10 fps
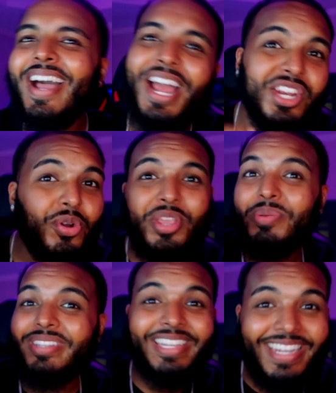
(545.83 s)
I know he
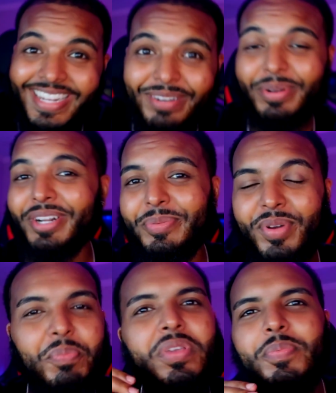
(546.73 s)
was heated with her,
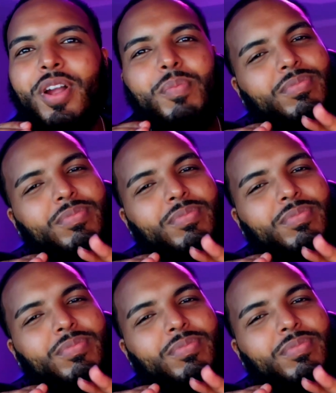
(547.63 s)
but me,